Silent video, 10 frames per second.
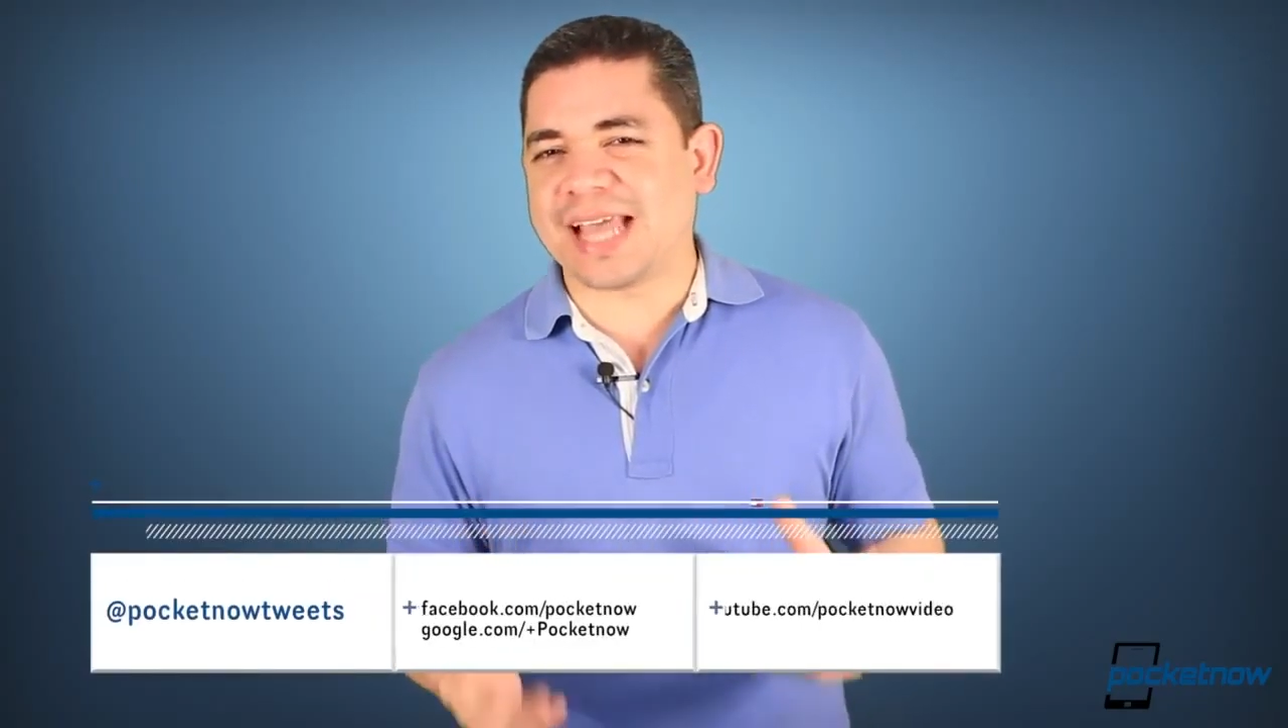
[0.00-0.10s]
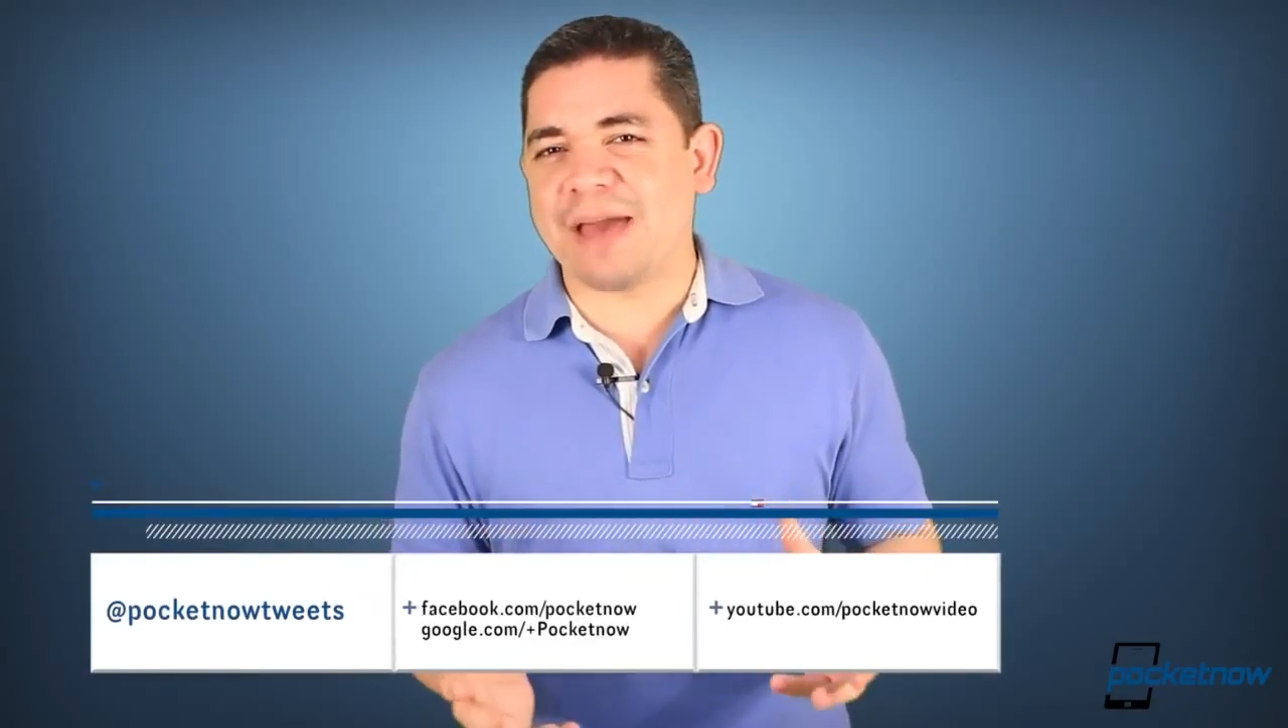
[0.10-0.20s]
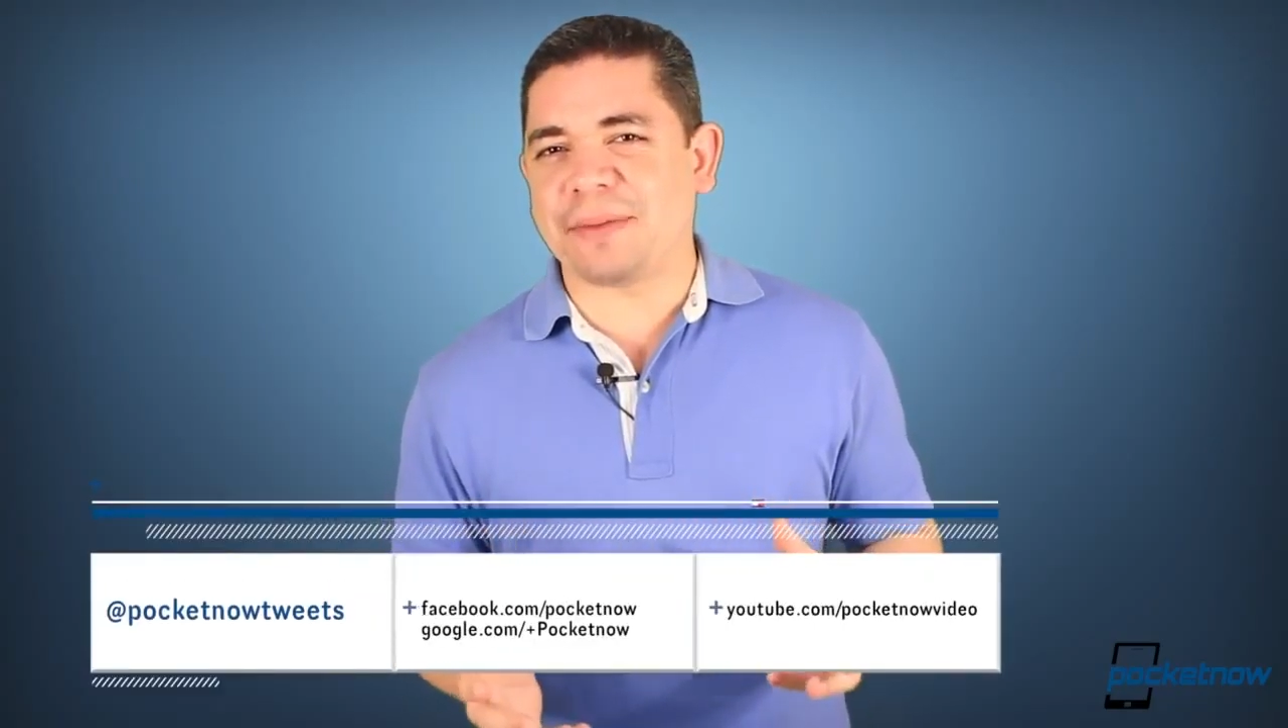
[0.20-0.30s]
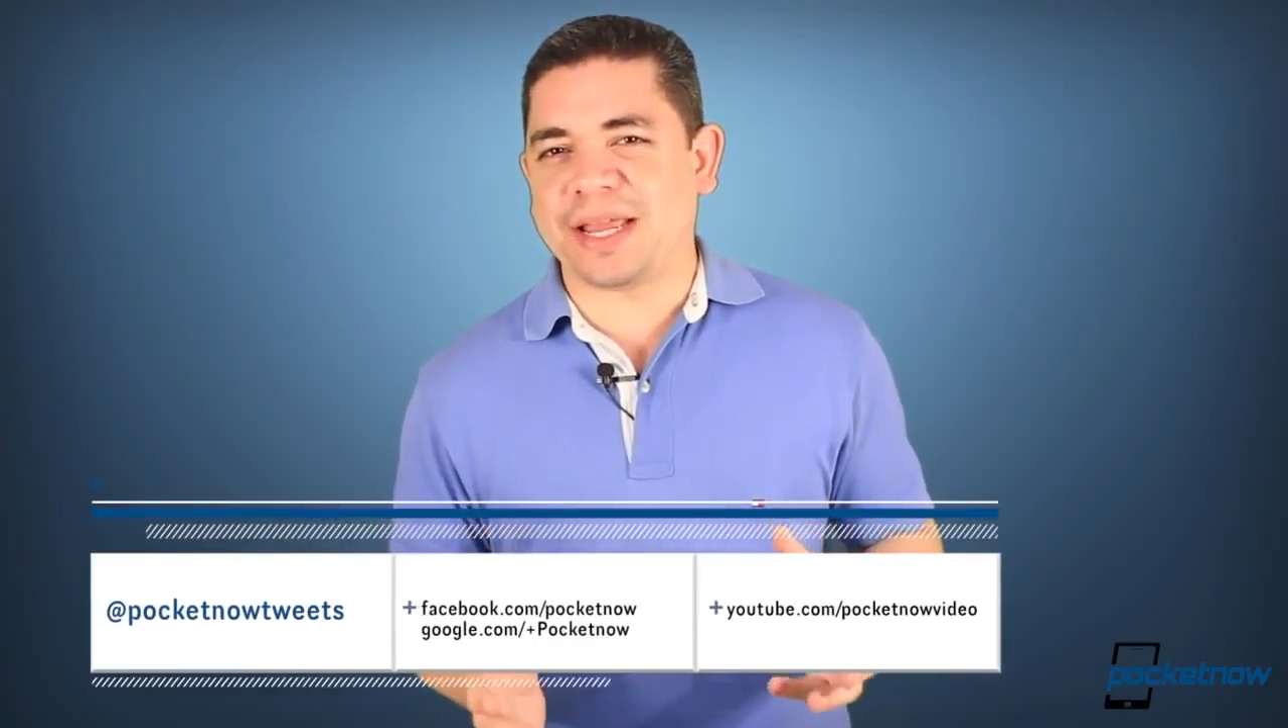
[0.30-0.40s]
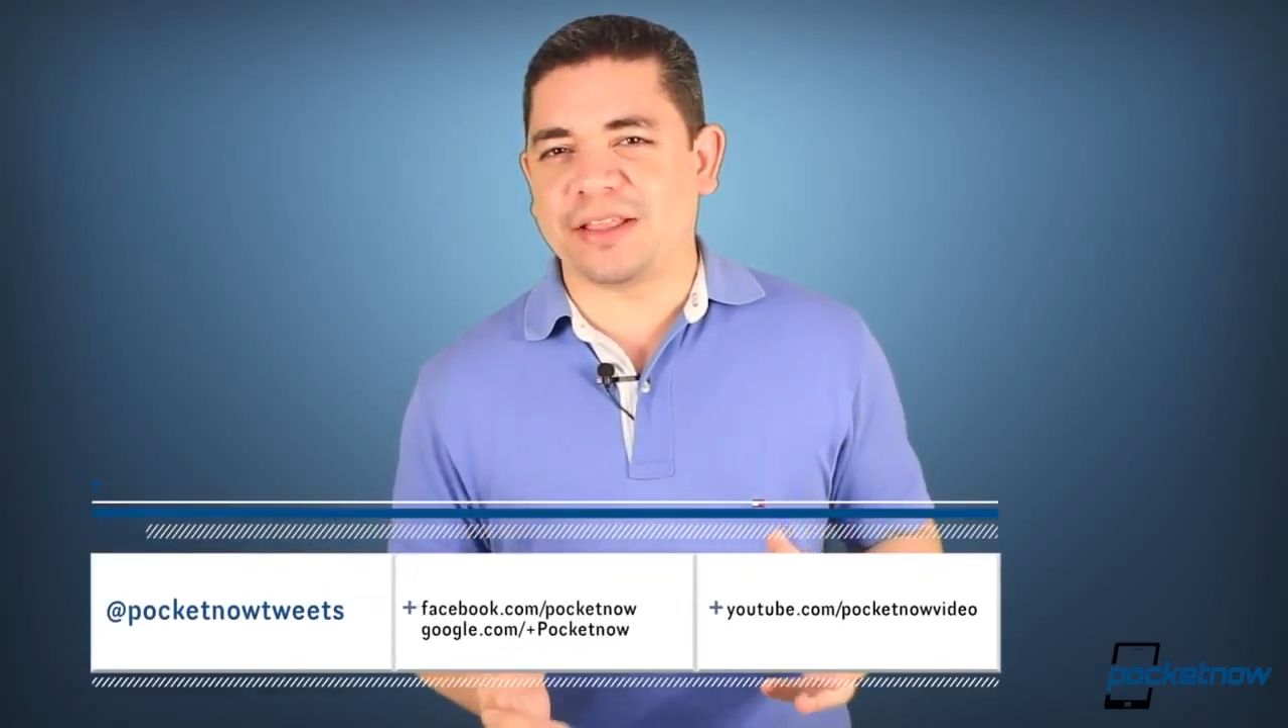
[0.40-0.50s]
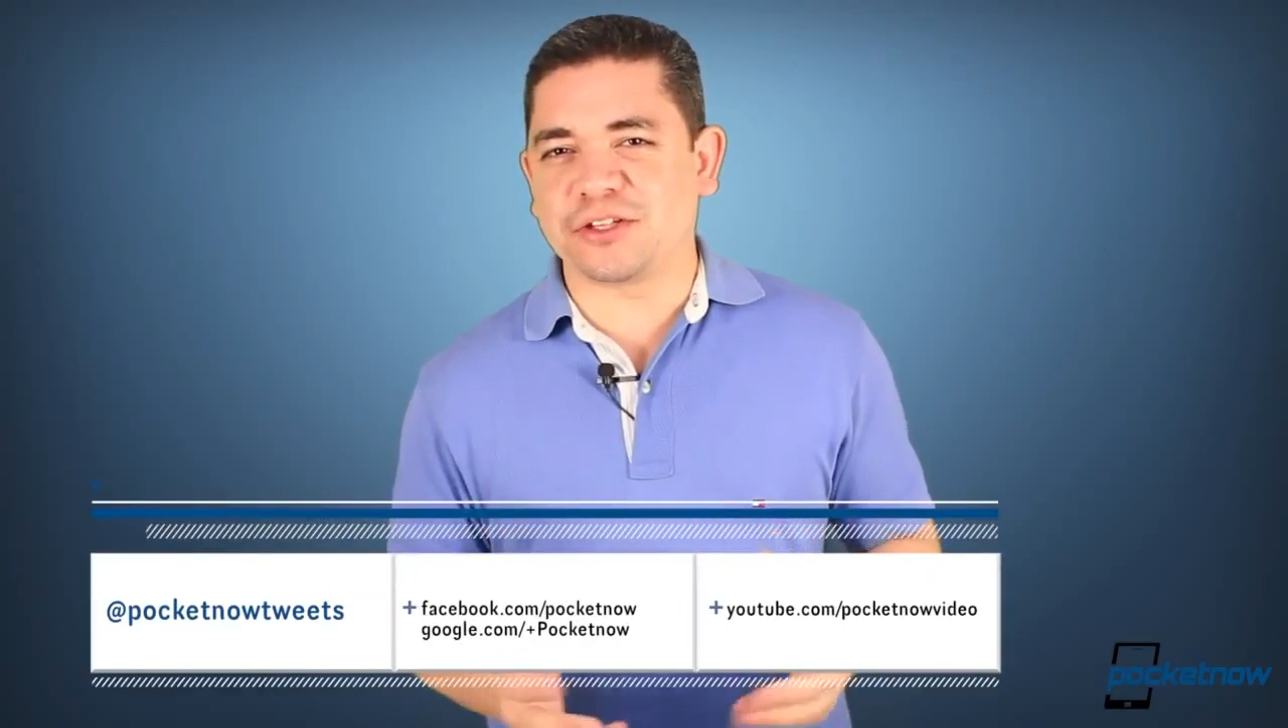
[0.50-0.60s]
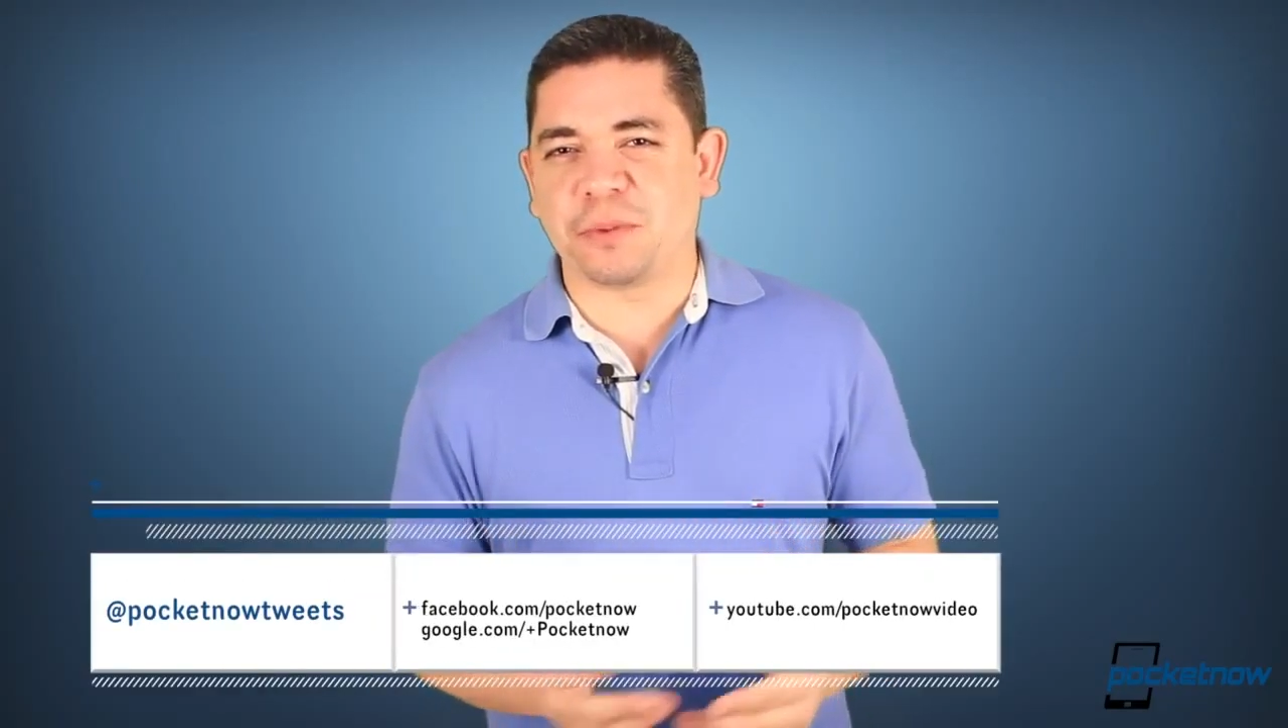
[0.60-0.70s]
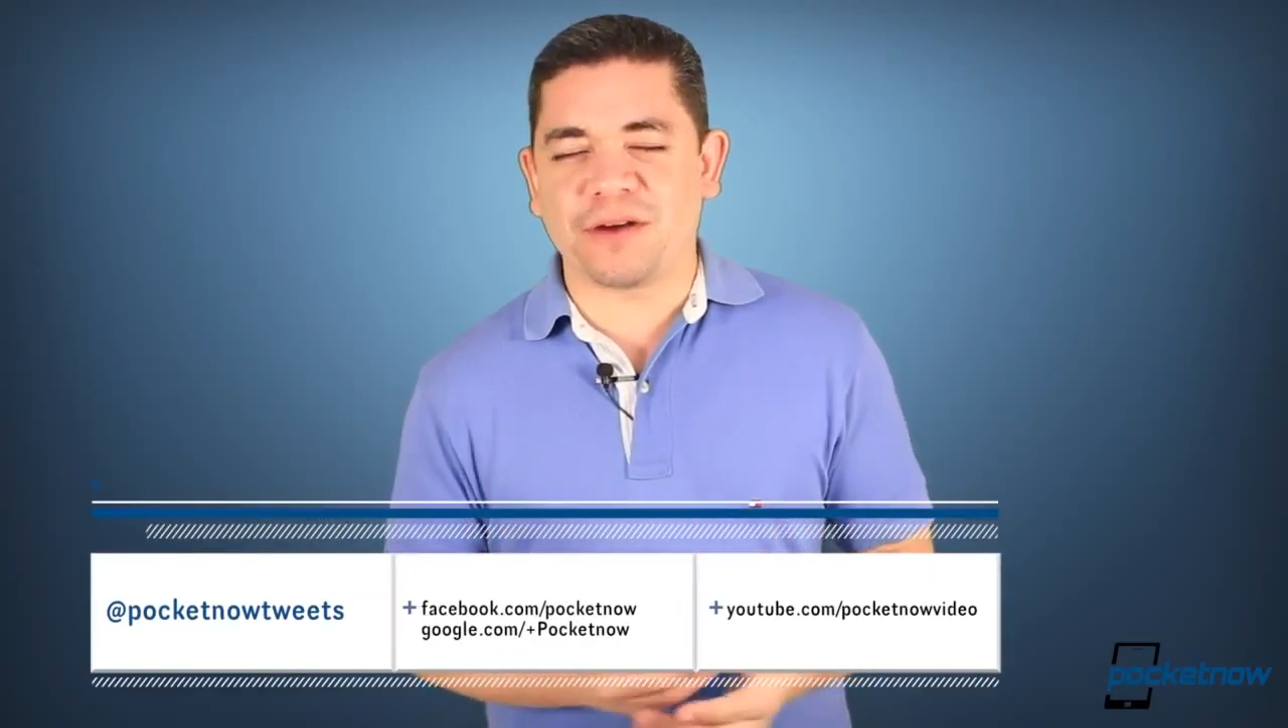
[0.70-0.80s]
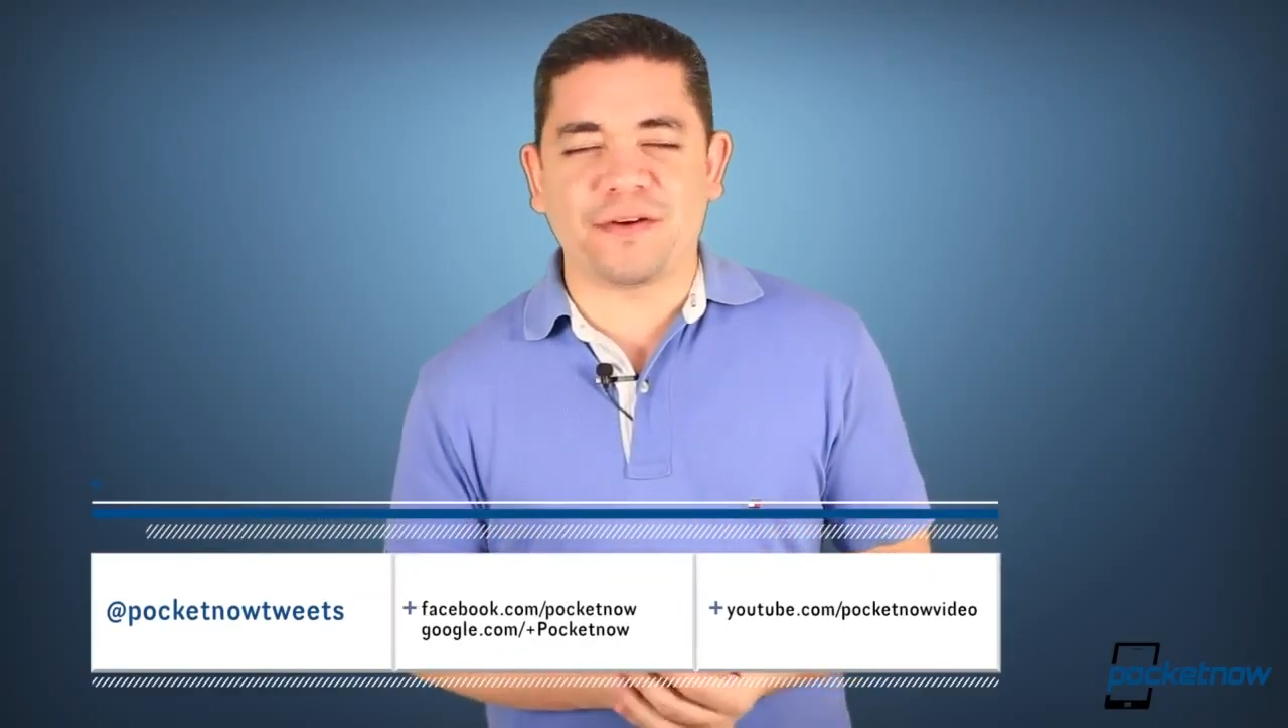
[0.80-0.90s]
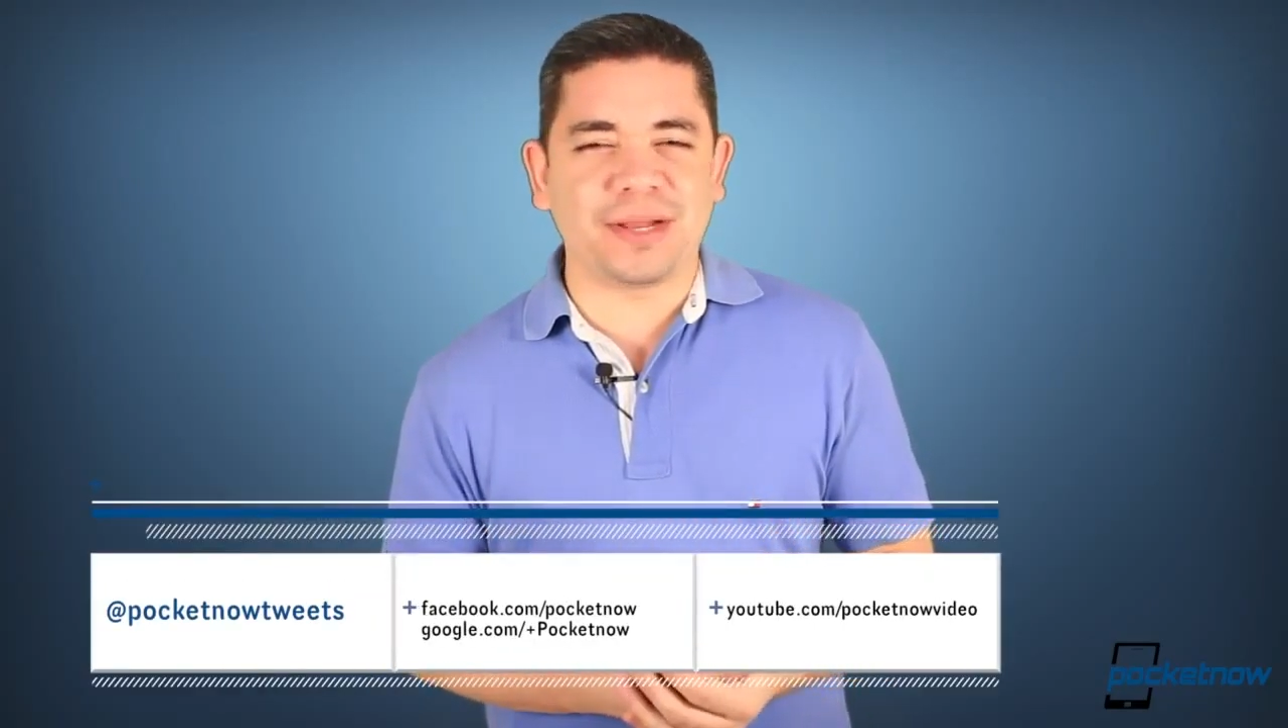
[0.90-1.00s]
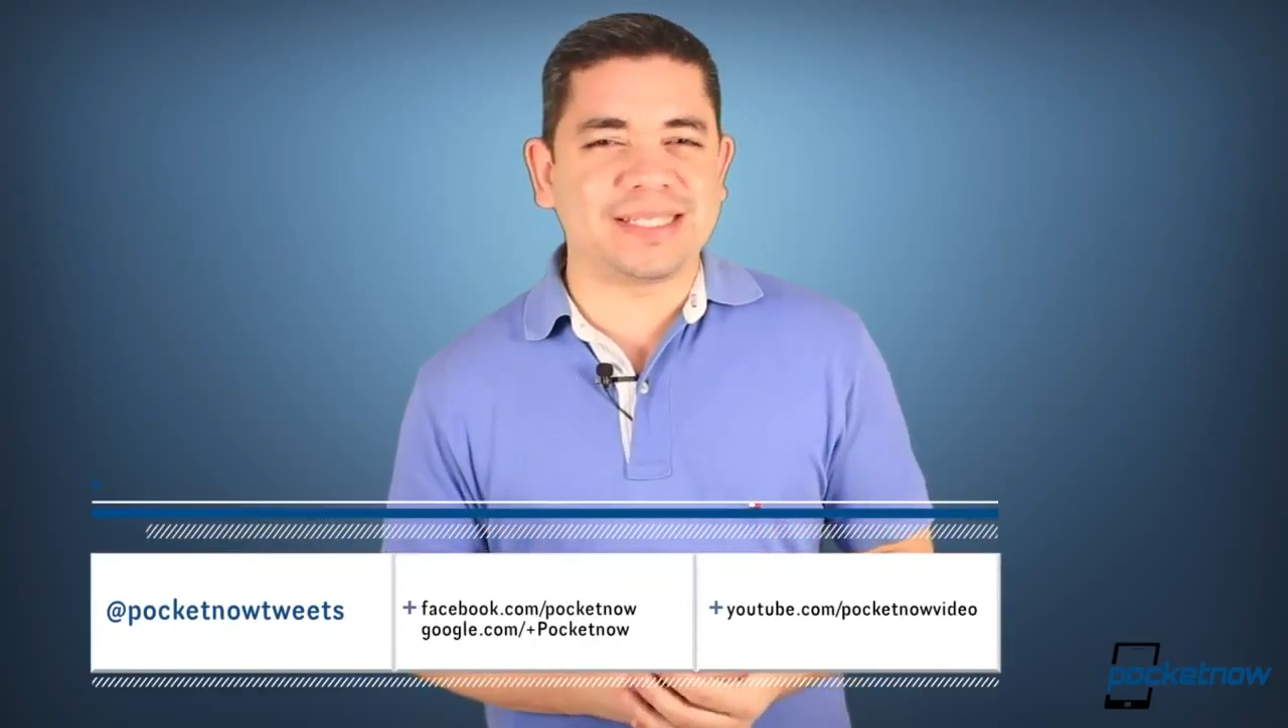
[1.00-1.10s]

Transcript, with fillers: happening in the smartphone